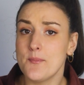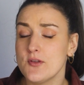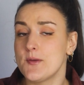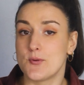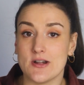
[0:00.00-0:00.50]
up
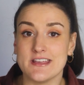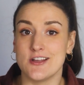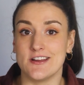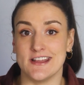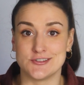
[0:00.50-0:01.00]
with a pretty
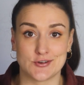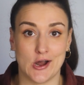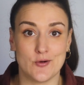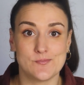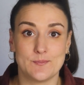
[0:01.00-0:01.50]
good
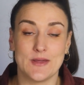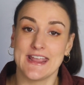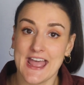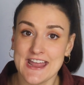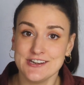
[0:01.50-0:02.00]
intro, but
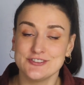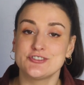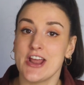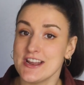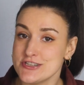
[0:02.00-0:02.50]
again,
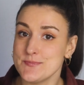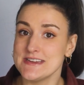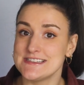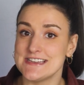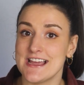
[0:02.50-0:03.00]

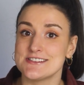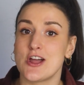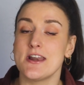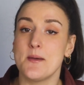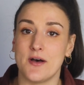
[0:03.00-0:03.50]
ChatGPT has
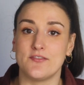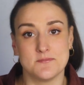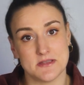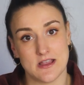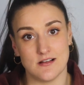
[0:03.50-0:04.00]
gone above
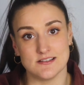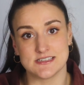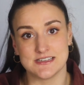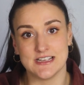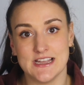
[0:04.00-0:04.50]
and
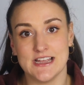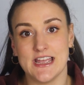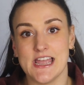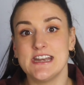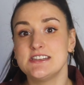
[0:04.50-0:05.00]
beyond.
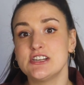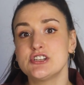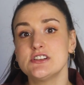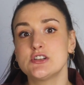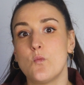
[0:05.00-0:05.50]
In
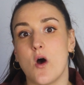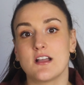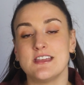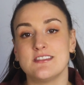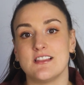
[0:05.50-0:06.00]
addition to
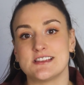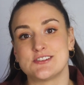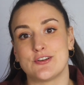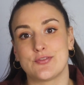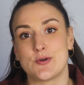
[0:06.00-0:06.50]
walking the
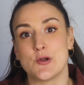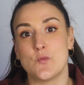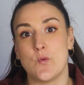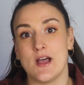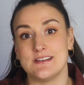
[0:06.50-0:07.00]
listener through
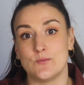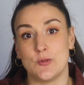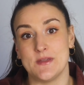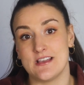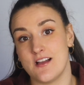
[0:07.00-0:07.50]
what
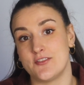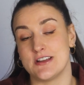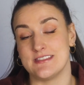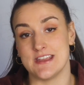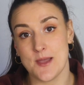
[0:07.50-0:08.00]
will be
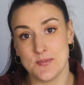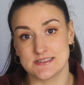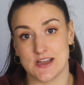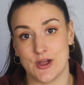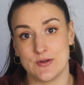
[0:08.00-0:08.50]
covered in the
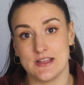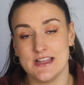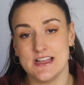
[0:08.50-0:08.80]
episode,